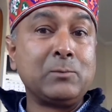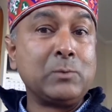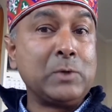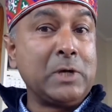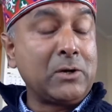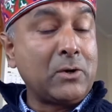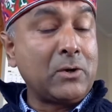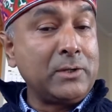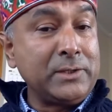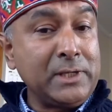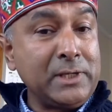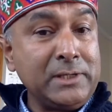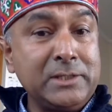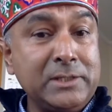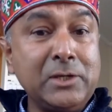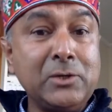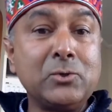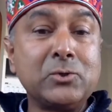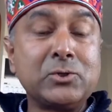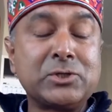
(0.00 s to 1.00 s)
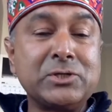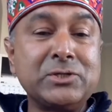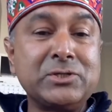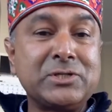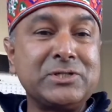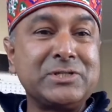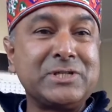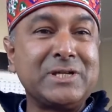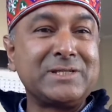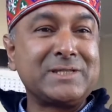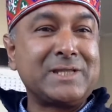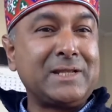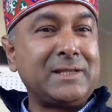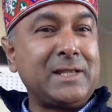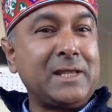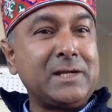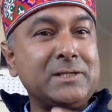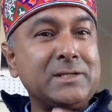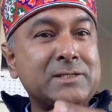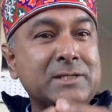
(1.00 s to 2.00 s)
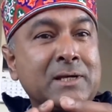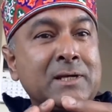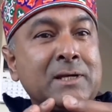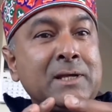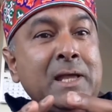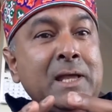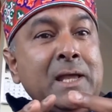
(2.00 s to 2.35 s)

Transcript: work on the Indian Ocean suggests that there is a